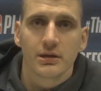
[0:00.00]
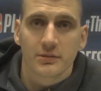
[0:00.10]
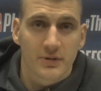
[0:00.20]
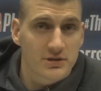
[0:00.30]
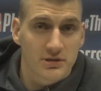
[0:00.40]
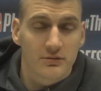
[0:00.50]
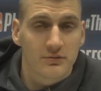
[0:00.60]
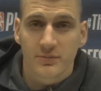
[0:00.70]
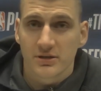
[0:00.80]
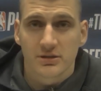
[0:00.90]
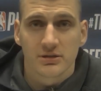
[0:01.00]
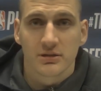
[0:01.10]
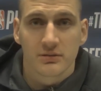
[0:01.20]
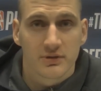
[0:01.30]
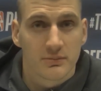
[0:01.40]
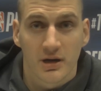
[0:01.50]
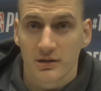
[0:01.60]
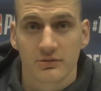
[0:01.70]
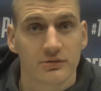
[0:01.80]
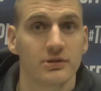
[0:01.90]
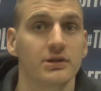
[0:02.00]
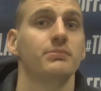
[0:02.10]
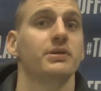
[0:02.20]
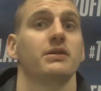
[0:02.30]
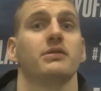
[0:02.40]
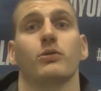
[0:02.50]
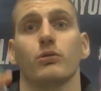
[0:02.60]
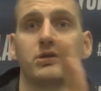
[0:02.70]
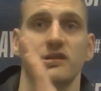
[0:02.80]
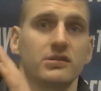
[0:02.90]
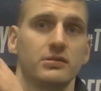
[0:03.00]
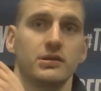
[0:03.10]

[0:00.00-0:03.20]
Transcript: especially with Marcus, who didn't play the whole season,